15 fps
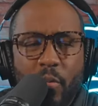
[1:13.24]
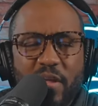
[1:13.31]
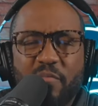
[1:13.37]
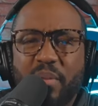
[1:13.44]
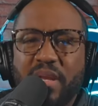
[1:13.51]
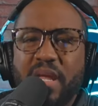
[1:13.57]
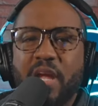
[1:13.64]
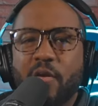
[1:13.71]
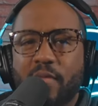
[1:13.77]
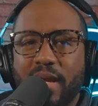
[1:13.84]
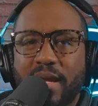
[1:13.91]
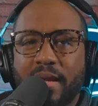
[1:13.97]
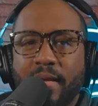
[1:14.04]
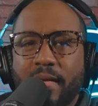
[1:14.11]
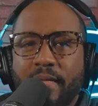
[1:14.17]
we have been
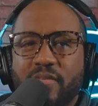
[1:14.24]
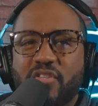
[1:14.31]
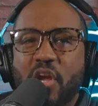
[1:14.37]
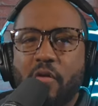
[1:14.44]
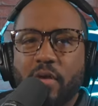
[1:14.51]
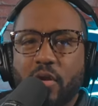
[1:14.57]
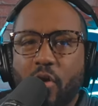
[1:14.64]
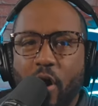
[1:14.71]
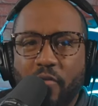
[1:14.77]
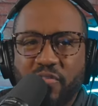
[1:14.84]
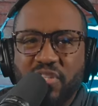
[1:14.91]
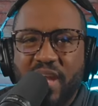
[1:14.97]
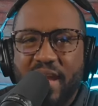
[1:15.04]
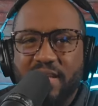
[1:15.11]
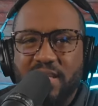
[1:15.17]
hearing Jared
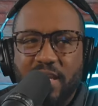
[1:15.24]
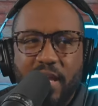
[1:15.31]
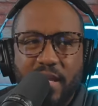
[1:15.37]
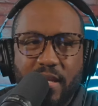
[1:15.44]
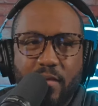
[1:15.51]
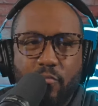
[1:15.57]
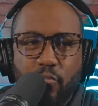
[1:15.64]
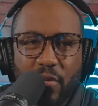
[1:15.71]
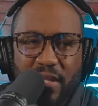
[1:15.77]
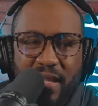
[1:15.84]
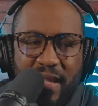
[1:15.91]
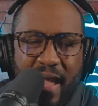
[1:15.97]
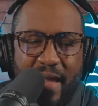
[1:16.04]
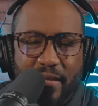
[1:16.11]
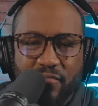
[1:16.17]
Goff chants, and it
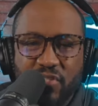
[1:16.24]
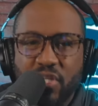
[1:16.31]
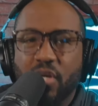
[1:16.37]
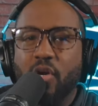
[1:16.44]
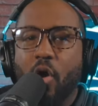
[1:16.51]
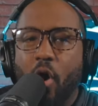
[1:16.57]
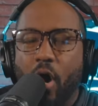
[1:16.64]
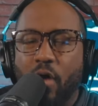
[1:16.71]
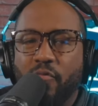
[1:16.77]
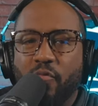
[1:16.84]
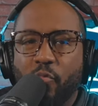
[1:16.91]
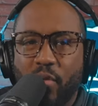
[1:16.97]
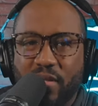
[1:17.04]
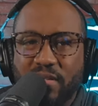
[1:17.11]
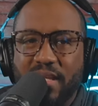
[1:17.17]
really kind of took
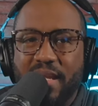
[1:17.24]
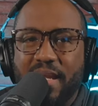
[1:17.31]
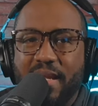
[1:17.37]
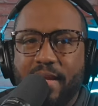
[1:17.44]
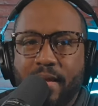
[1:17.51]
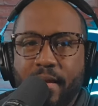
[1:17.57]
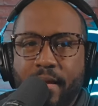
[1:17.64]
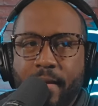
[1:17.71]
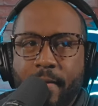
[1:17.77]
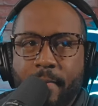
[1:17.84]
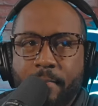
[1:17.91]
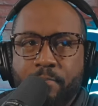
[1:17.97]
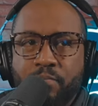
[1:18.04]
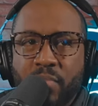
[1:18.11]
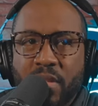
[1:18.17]
off with the
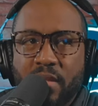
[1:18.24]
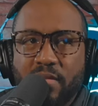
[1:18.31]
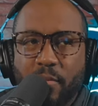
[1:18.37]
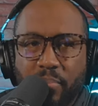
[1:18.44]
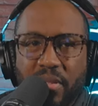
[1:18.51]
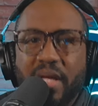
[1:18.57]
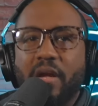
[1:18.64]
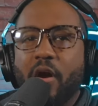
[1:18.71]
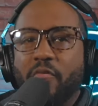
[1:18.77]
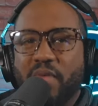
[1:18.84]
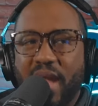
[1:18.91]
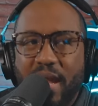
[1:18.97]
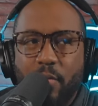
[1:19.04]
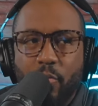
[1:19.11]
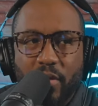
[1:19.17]
the
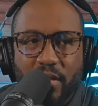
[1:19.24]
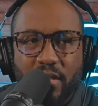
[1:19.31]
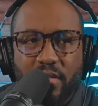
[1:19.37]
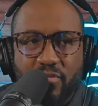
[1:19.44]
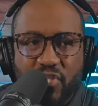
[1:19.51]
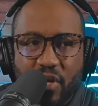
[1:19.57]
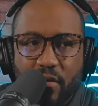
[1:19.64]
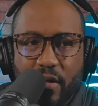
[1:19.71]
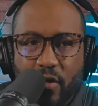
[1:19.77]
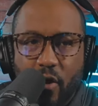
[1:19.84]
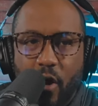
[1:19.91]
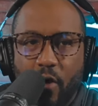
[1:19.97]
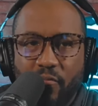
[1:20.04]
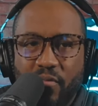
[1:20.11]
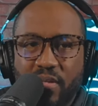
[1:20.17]
playoff game when the Jared
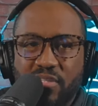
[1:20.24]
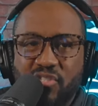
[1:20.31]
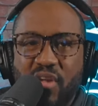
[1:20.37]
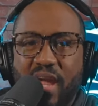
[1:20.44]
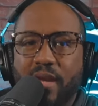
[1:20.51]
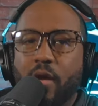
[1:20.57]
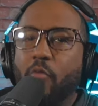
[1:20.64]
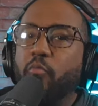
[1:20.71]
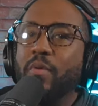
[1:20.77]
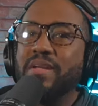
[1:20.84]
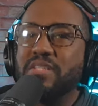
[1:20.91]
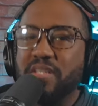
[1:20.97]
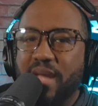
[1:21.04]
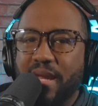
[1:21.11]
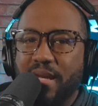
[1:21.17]
Goff chant
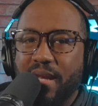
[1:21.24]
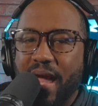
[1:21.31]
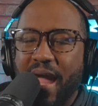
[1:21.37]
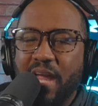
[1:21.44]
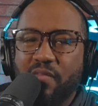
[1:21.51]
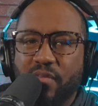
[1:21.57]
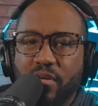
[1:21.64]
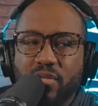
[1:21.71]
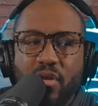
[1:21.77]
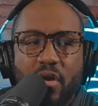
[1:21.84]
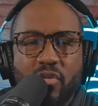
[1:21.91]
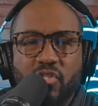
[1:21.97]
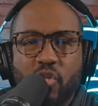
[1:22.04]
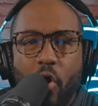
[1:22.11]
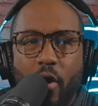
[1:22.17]
originated. I even
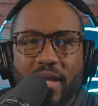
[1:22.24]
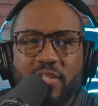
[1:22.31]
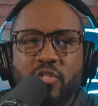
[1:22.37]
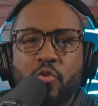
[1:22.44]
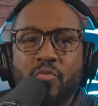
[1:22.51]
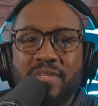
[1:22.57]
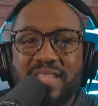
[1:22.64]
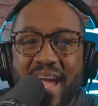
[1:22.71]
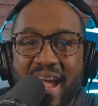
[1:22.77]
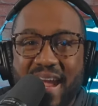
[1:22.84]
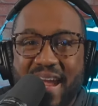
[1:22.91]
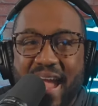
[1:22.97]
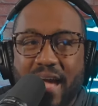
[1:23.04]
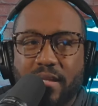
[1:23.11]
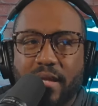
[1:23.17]
saw it
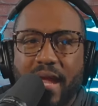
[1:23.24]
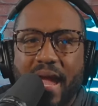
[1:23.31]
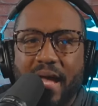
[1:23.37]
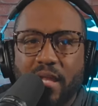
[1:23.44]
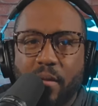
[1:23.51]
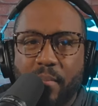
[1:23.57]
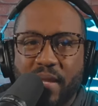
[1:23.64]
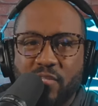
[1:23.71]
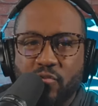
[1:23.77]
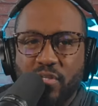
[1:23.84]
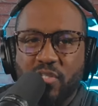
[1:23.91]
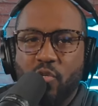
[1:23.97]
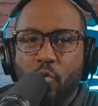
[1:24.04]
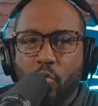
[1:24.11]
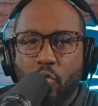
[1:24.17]
today at an
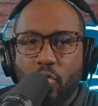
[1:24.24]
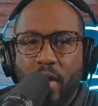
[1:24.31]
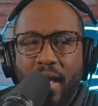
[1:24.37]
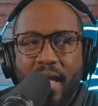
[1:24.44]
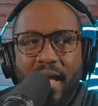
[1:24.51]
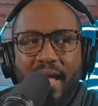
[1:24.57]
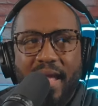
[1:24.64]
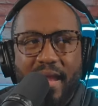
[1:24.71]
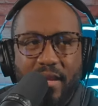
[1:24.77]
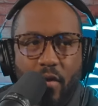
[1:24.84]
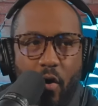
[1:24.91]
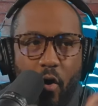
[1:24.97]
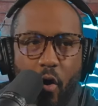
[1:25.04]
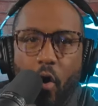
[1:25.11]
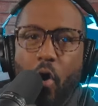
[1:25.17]
elementary school.
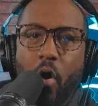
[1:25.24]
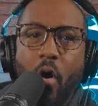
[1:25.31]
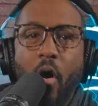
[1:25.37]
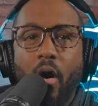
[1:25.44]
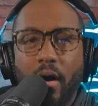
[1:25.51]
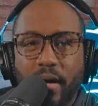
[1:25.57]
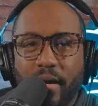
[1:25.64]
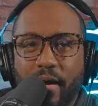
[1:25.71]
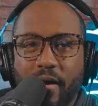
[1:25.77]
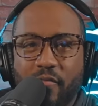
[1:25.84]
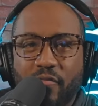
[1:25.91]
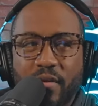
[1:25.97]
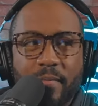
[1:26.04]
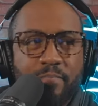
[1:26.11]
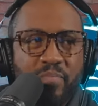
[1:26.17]
In all
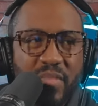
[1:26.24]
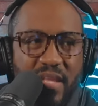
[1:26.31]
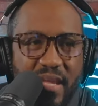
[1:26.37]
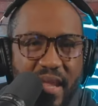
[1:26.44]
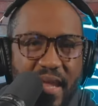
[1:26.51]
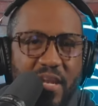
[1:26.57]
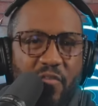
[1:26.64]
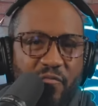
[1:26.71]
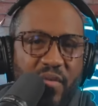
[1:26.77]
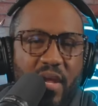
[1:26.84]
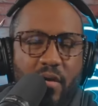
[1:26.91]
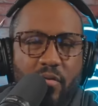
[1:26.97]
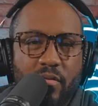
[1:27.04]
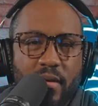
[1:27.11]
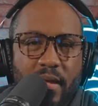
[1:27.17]
of the
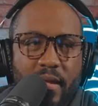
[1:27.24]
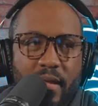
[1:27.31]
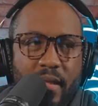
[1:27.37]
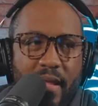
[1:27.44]
NFL,